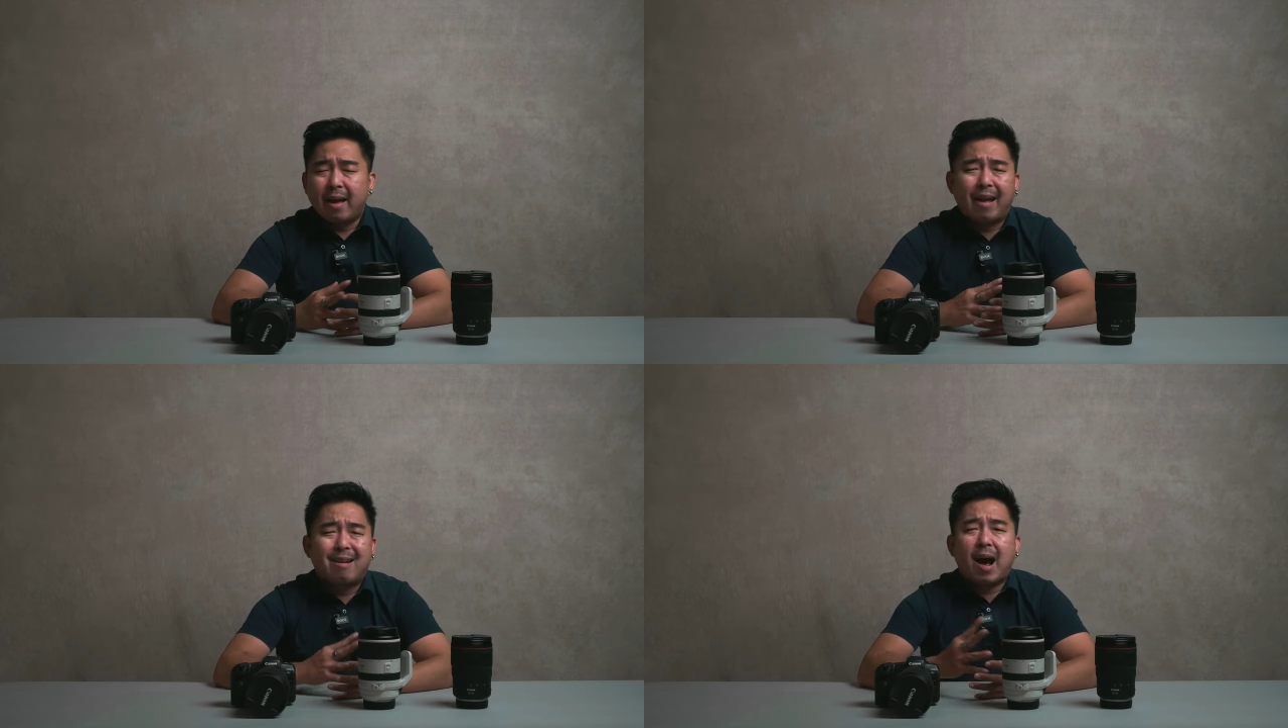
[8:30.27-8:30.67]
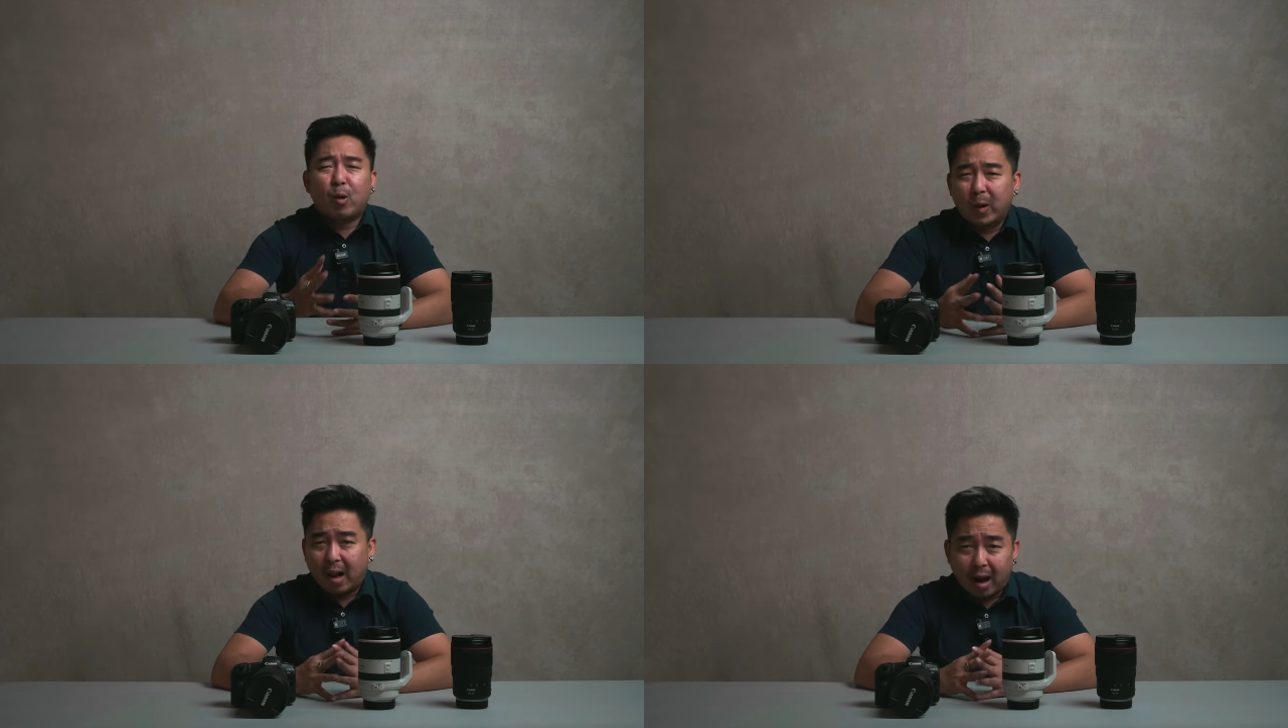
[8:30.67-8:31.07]
an
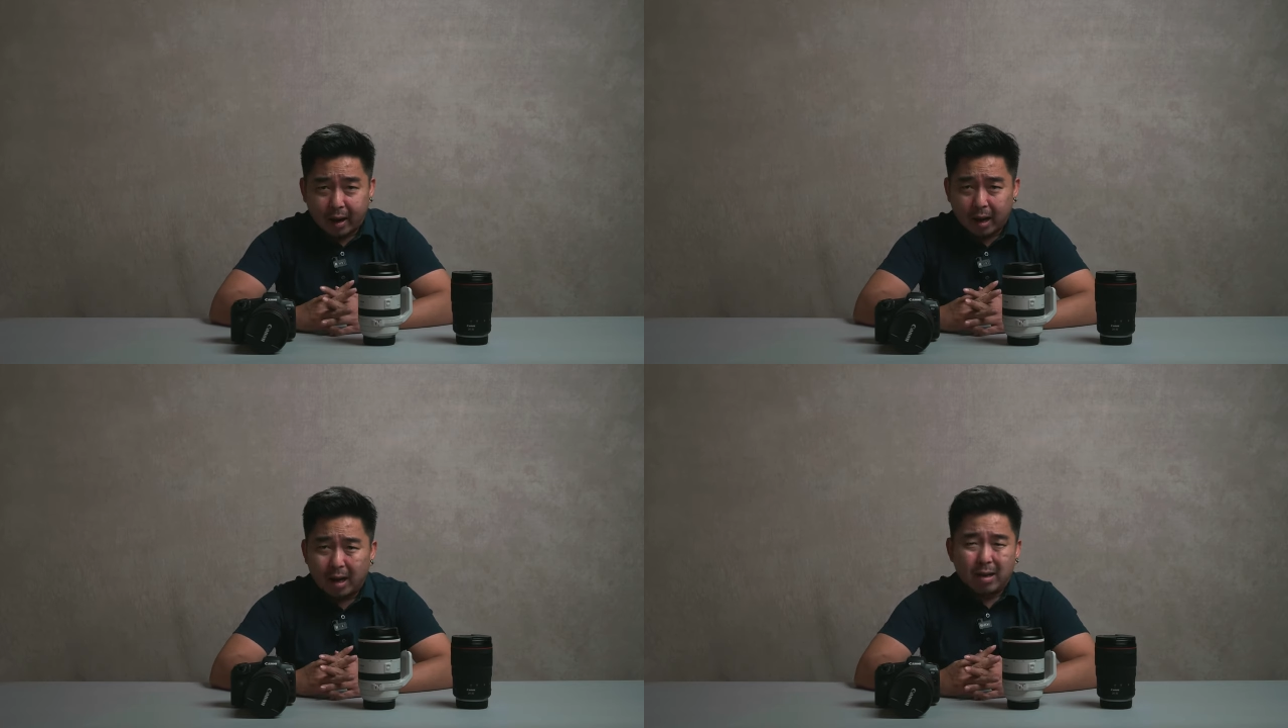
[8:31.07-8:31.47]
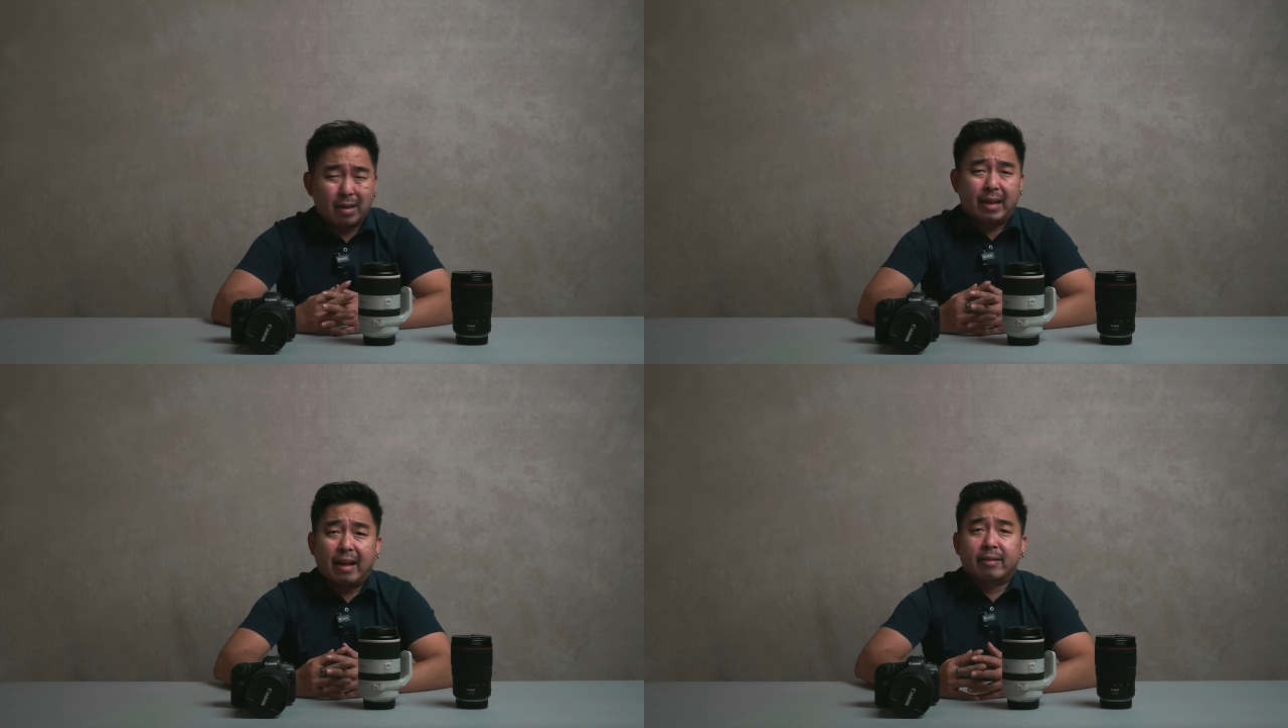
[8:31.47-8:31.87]
outlier
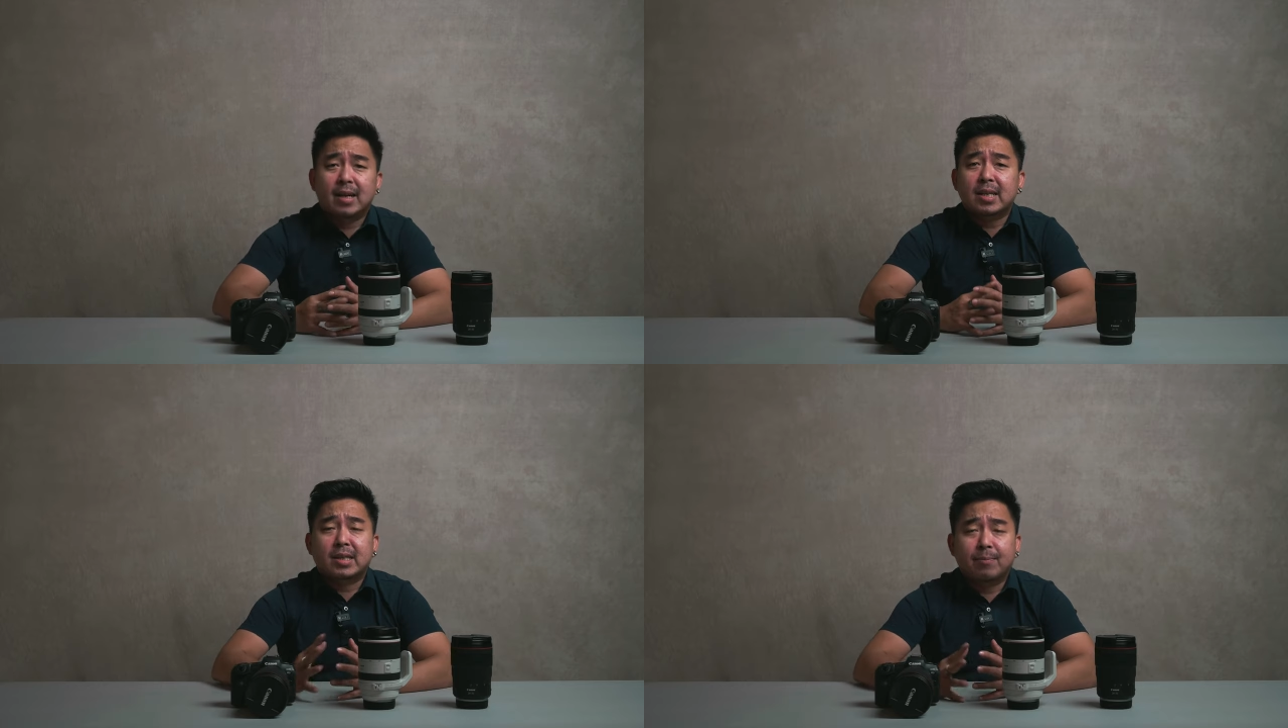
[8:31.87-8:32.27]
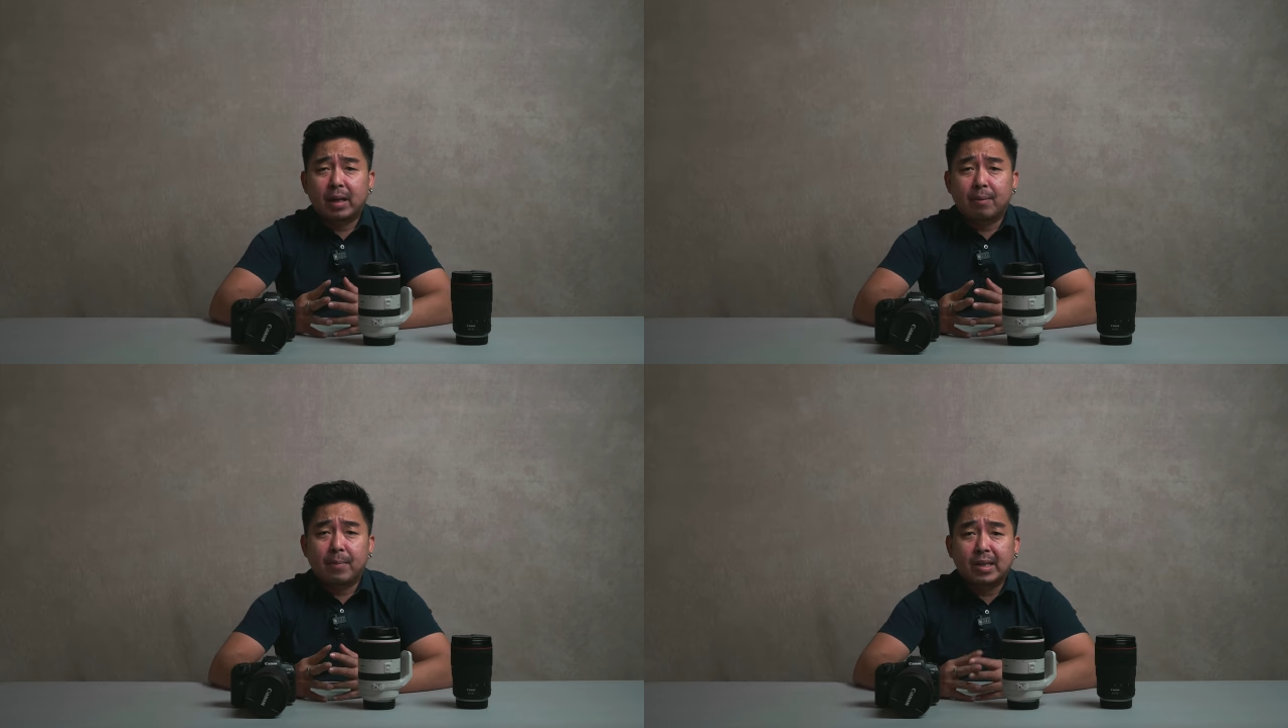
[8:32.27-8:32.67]
that does
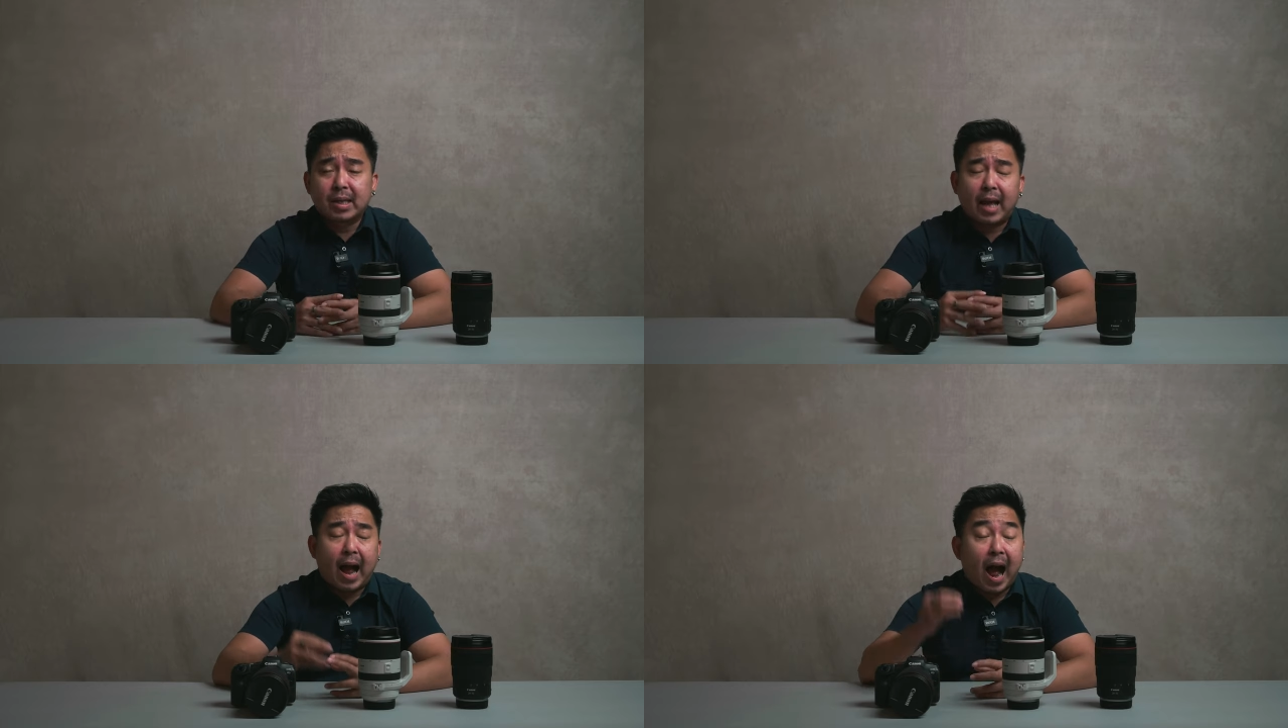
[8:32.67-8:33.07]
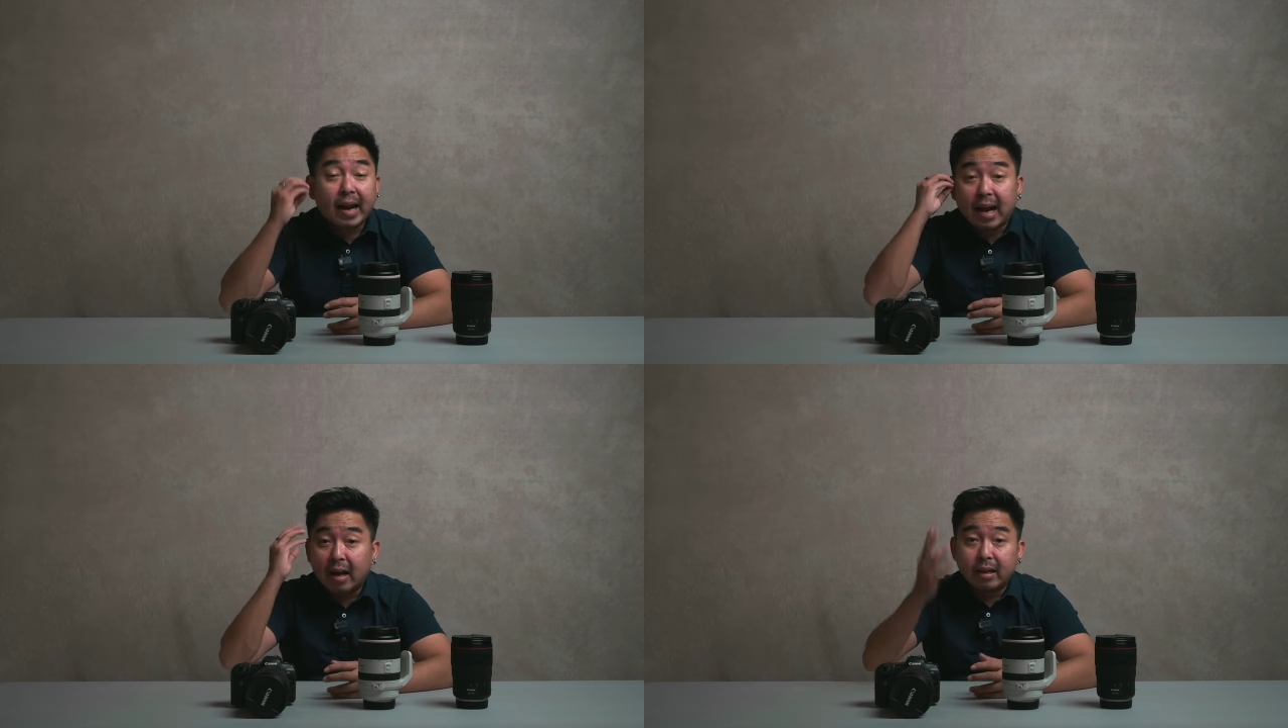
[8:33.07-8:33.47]
something amazing that I
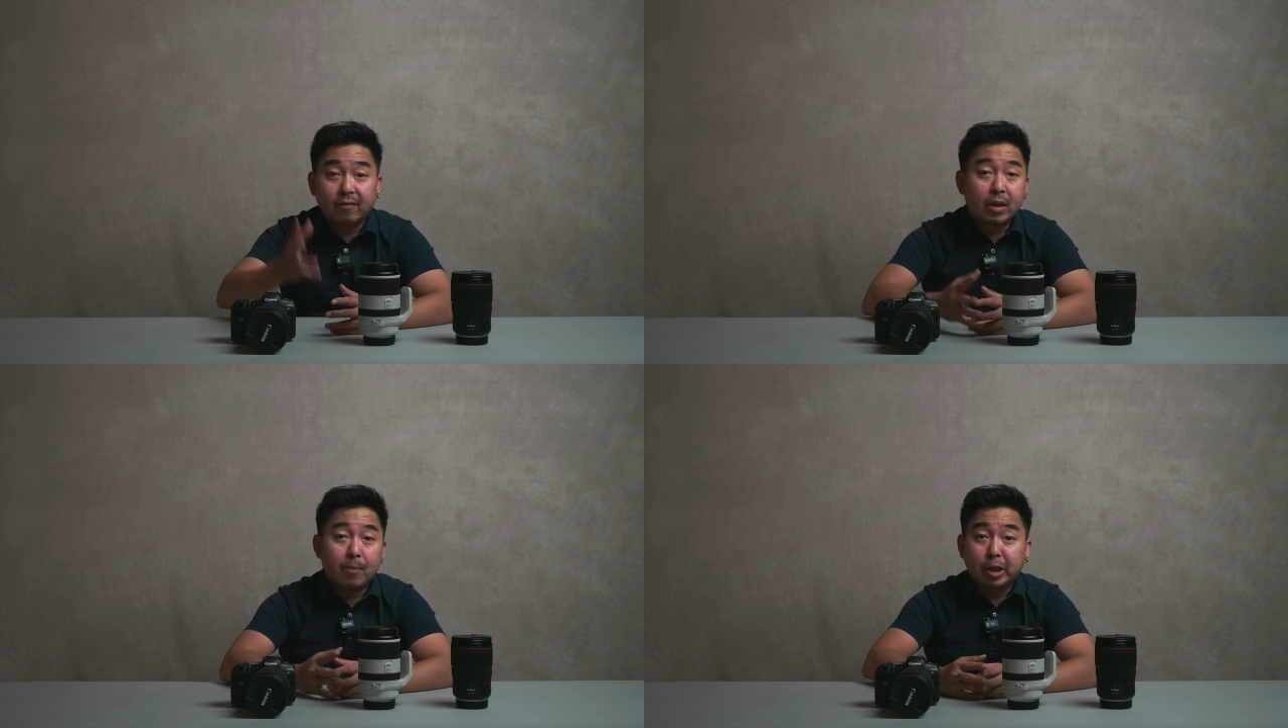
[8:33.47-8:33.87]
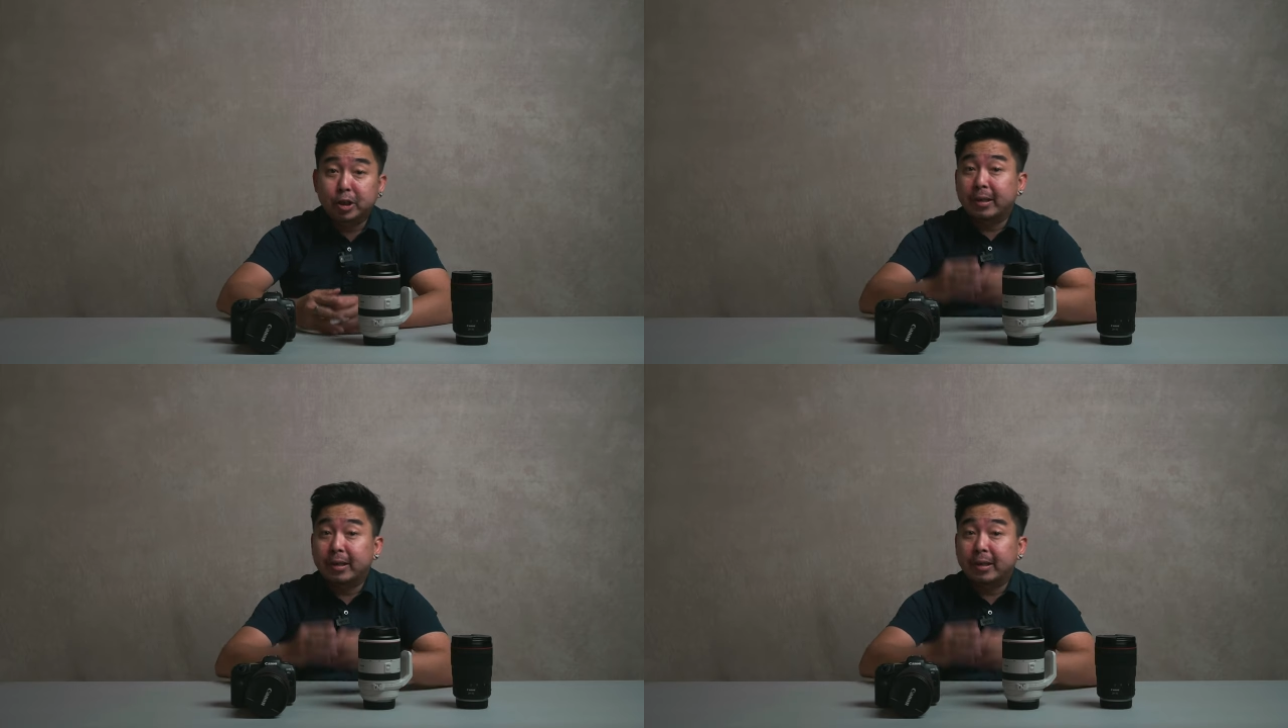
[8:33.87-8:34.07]
can't even imagine,